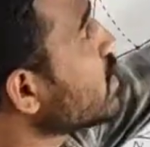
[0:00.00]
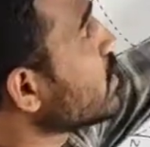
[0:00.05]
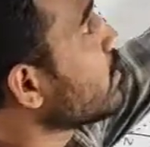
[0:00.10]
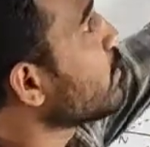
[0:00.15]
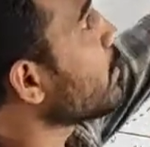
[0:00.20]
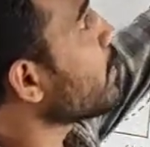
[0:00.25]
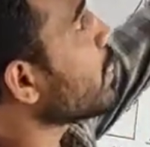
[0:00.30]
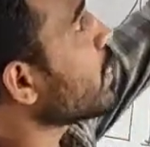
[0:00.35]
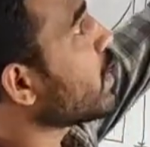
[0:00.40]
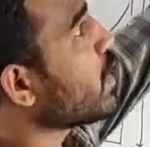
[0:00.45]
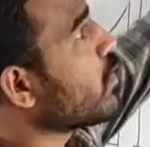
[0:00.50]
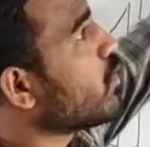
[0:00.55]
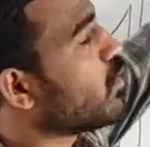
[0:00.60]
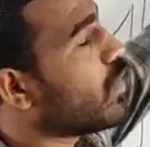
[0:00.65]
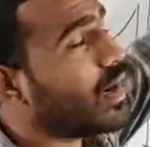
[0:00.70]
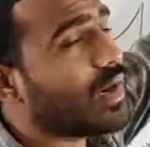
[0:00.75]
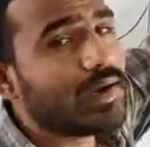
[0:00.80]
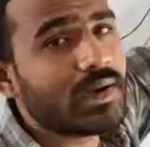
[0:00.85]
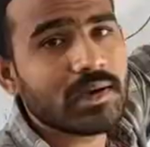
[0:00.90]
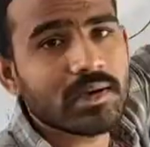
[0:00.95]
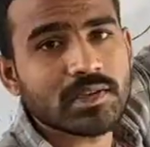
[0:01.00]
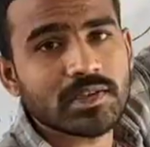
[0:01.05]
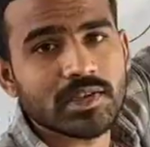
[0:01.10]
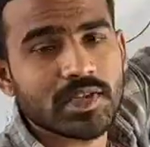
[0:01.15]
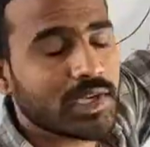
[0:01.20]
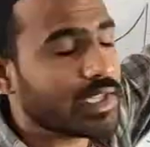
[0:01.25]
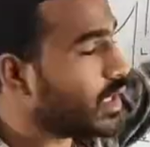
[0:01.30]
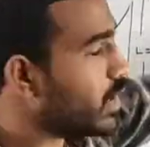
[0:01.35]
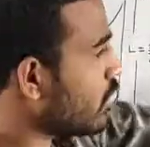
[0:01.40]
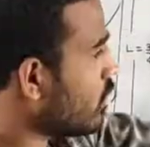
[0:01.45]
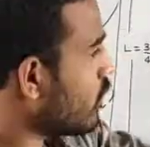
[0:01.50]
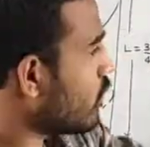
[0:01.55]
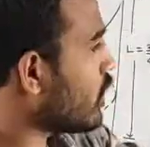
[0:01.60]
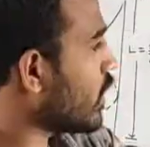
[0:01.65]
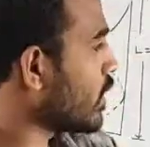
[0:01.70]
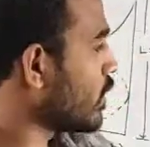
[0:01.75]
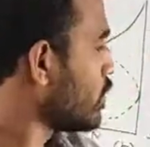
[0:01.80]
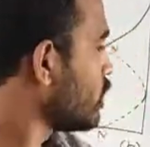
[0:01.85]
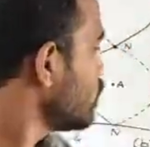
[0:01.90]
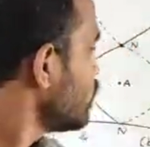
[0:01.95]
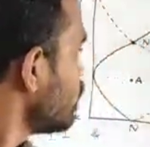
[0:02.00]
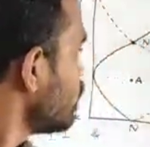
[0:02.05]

see 1 3 5,